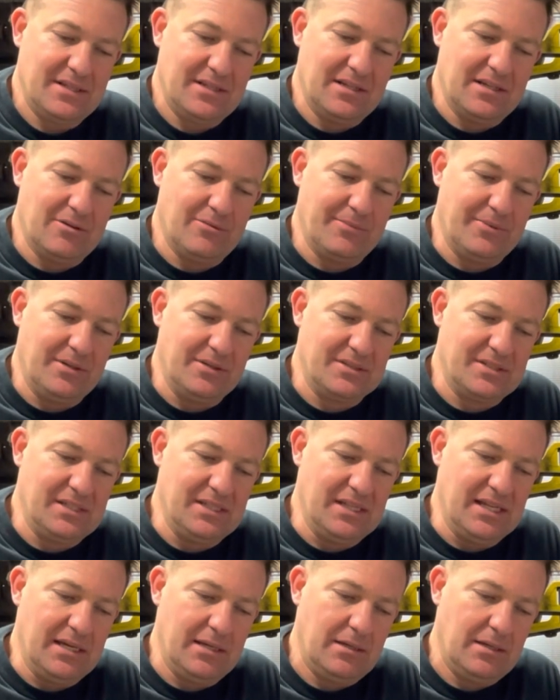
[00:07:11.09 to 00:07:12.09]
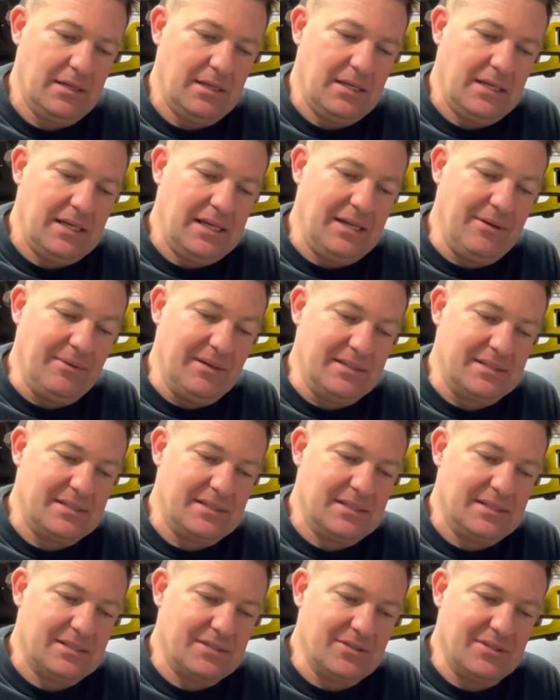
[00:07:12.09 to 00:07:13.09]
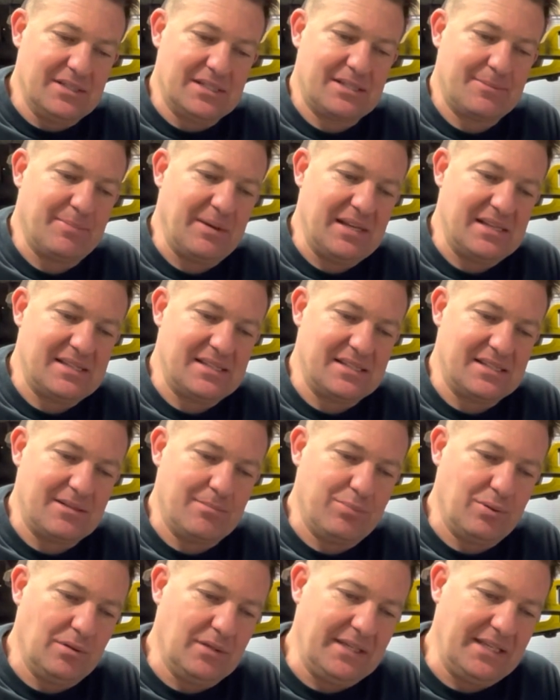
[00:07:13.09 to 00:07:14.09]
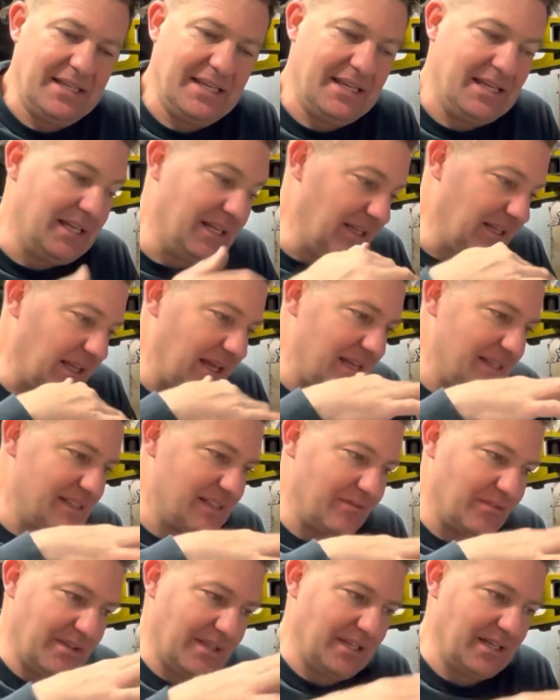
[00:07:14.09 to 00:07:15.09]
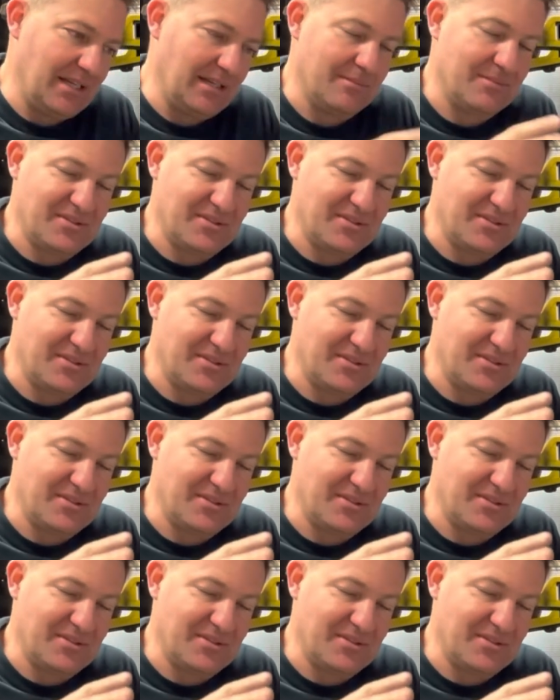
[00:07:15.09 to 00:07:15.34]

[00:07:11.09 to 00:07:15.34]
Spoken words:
I hope you can see that. Anyways, so this spaces the pulley in and lines everything up.